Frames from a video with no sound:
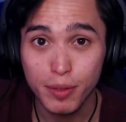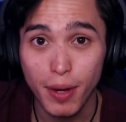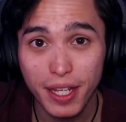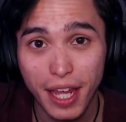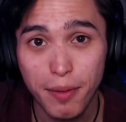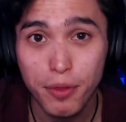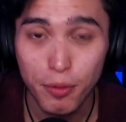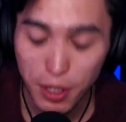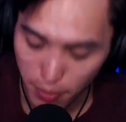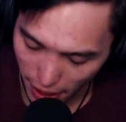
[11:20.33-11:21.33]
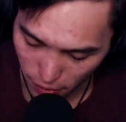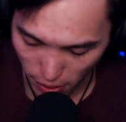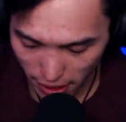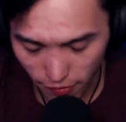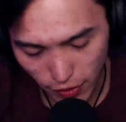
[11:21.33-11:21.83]
Money Game 3 by
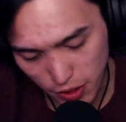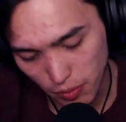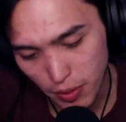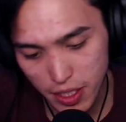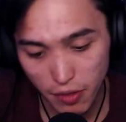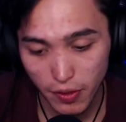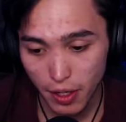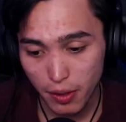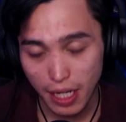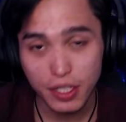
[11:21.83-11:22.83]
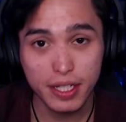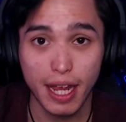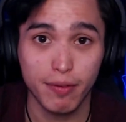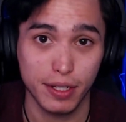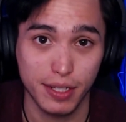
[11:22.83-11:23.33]
Ren, official music video. And I just
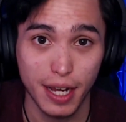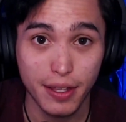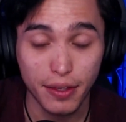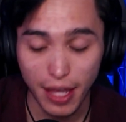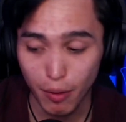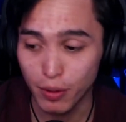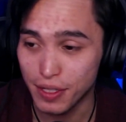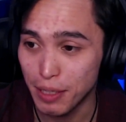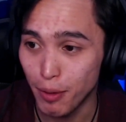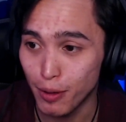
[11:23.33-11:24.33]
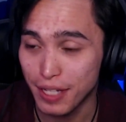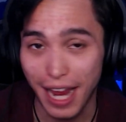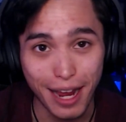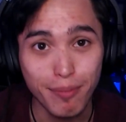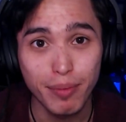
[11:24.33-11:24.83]
have to say that that was the most
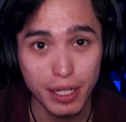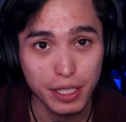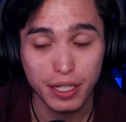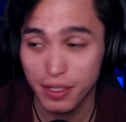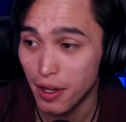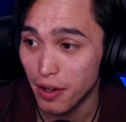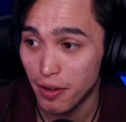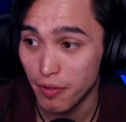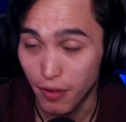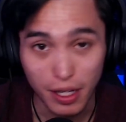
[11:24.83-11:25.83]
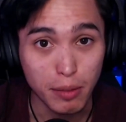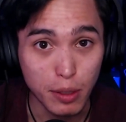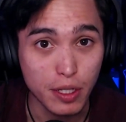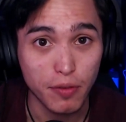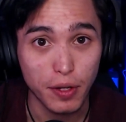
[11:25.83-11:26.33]
ambitious fucking
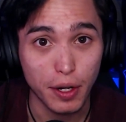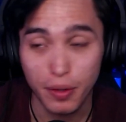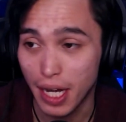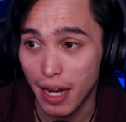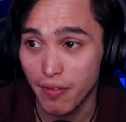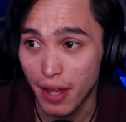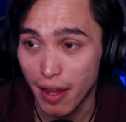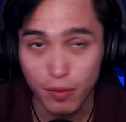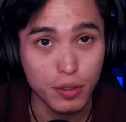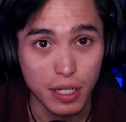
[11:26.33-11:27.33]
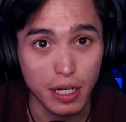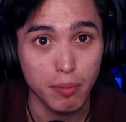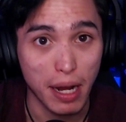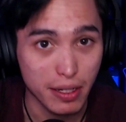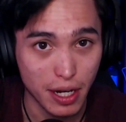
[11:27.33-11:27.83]
music video that I've ever seen in
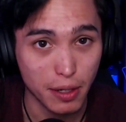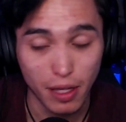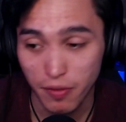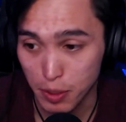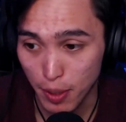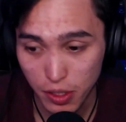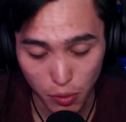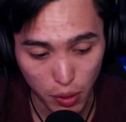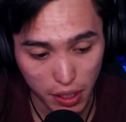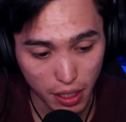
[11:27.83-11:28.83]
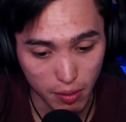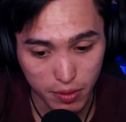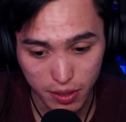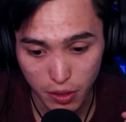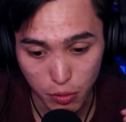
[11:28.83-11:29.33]
my entire life, especially when it comes
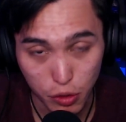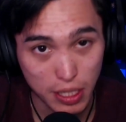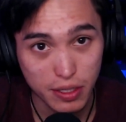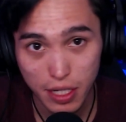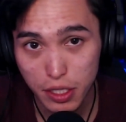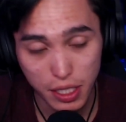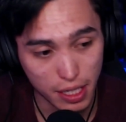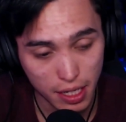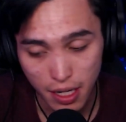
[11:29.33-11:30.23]
to transition,